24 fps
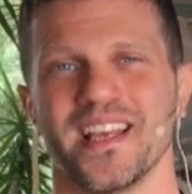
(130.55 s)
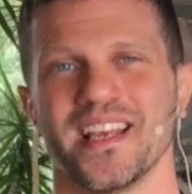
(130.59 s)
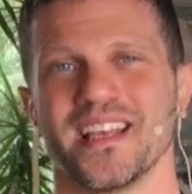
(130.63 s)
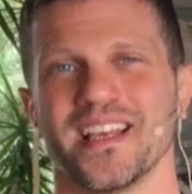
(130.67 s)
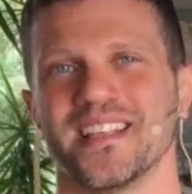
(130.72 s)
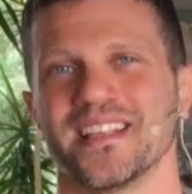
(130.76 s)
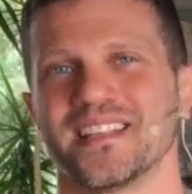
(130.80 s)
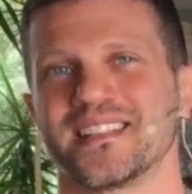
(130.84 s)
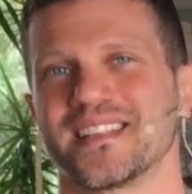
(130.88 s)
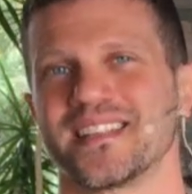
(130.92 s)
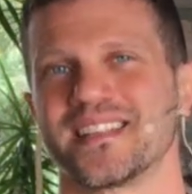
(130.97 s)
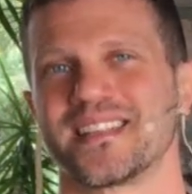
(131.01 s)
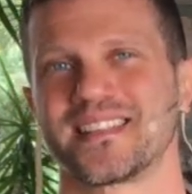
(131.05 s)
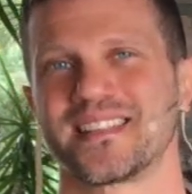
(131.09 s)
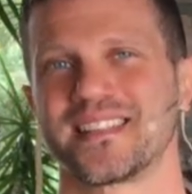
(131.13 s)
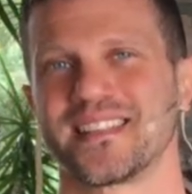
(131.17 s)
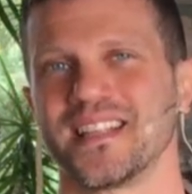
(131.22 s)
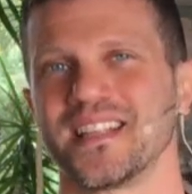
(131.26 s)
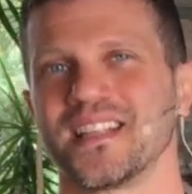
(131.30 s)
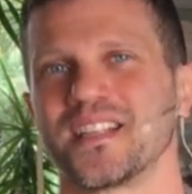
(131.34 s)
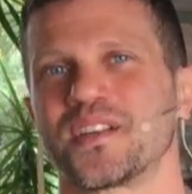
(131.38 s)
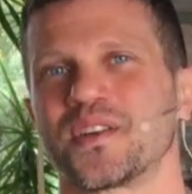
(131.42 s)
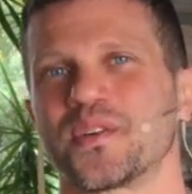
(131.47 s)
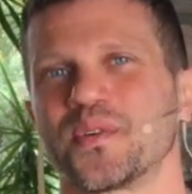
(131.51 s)
And it's a
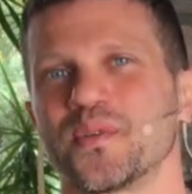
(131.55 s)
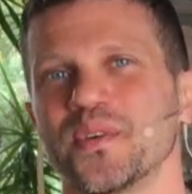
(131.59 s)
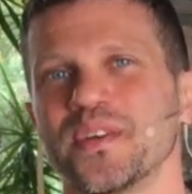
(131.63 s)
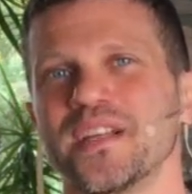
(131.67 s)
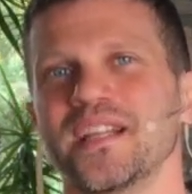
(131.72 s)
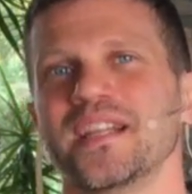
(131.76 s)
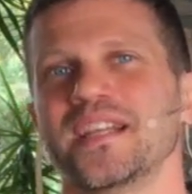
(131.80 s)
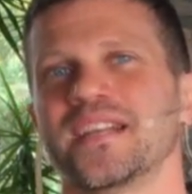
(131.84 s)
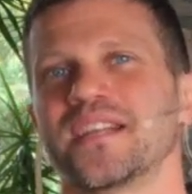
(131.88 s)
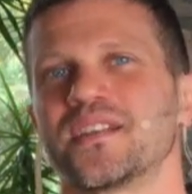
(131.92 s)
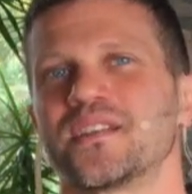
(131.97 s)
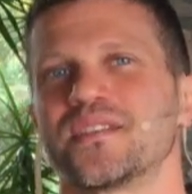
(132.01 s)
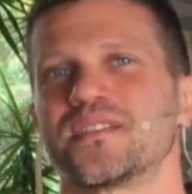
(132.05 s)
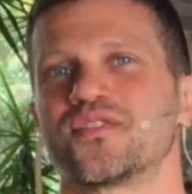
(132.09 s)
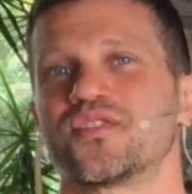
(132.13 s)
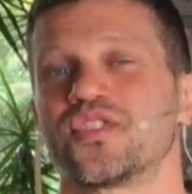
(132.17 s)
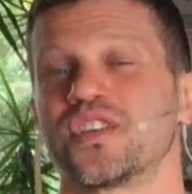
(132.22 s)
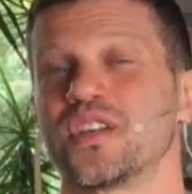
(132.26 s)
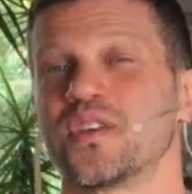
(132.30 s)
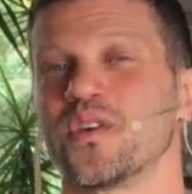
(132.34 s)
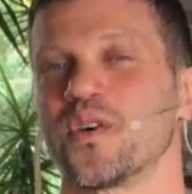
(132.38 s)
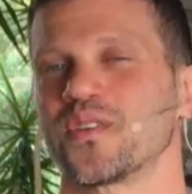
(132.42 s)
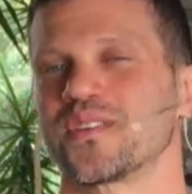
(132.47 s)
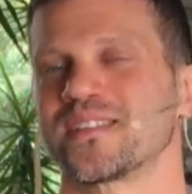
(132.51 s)
silk reeling
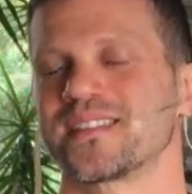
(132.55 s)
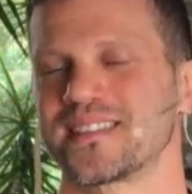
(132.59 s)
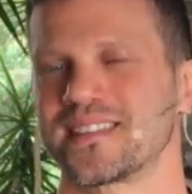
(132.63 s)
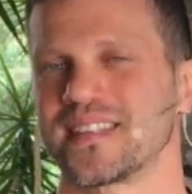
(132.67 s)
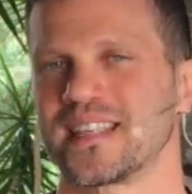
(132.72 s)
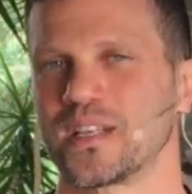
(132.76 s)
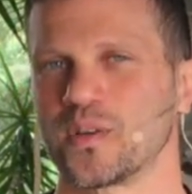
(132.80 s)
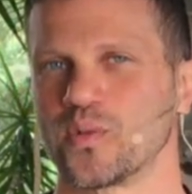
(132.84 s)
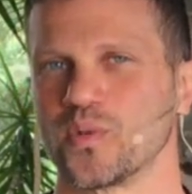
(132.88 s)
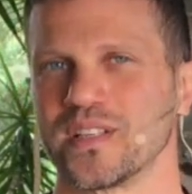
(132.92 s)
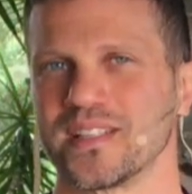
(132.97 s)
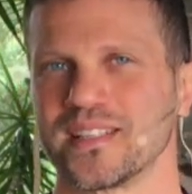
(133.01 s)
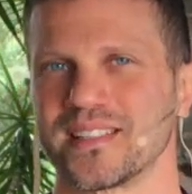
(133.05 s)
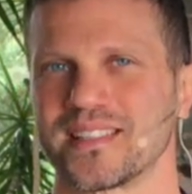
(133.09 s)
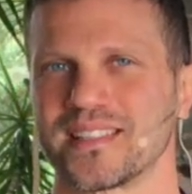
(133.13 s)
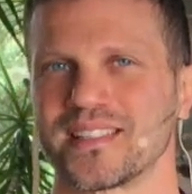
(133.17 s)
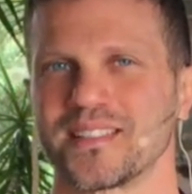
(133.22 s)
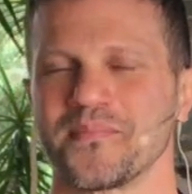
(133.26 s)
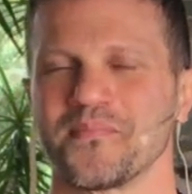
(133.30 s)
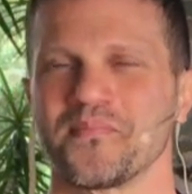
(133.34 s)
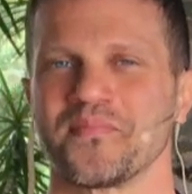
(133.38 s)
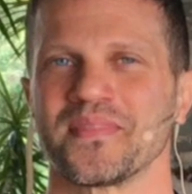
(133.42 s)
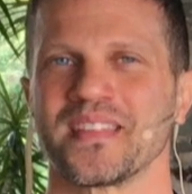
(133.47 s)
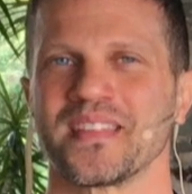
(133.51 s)
qigong sequence